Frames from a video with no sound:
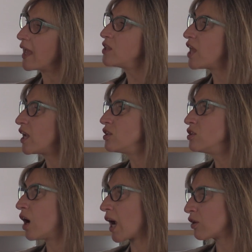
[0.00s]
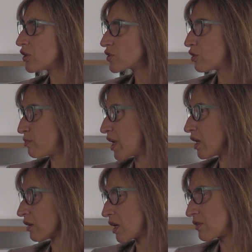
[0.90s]
And that I also am
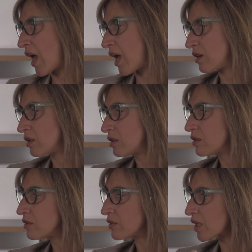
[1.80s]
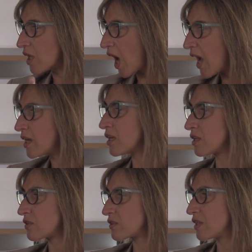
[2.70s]
hearing that the
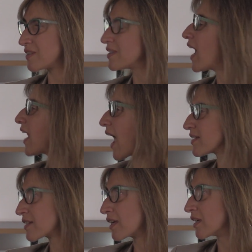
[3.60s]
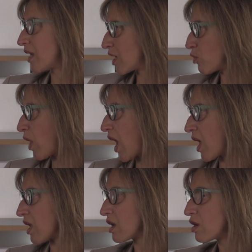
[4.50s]
guidance is not asking in any
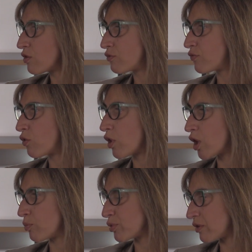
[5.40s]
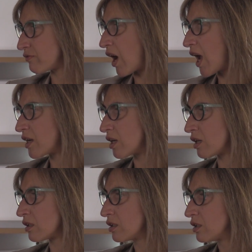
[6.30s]
way for a
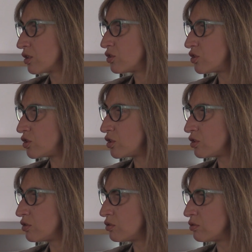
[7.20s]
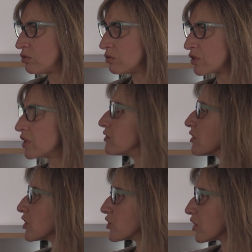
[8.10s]
provider to
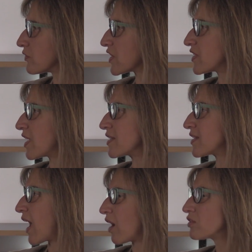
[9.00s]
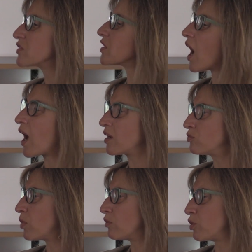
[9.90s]
deliver a service that is
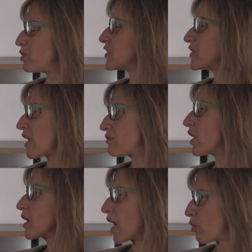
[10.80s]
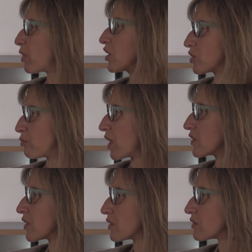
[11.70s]
outside what would be safe on an outpatient
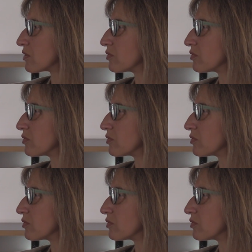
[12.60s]
basis.